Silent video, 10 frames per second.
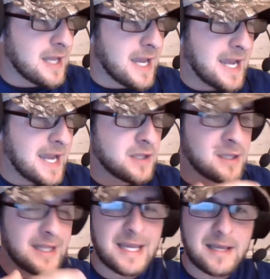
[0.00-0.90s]
and
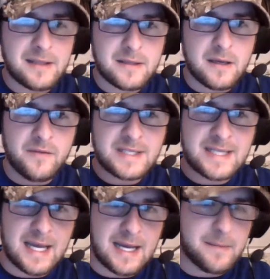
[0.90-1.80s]
the length of the
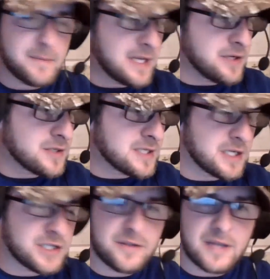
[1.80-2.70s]
time that you're
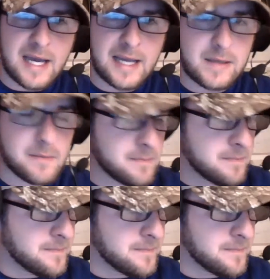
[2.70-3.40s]
touching the item.